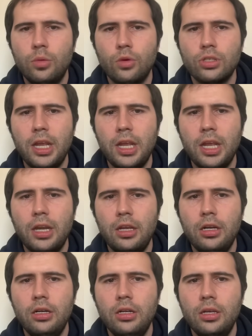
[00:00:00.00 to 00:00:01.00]
Where's the mate
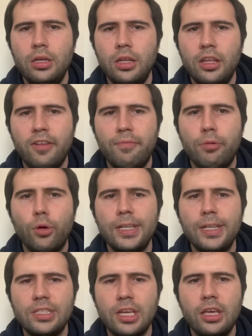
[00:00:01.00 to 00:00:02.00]
here? If bro
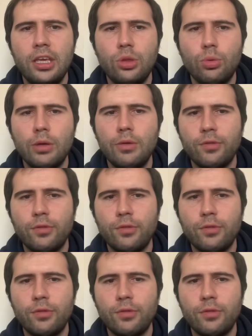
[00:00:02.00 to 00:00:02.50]
plays king e3,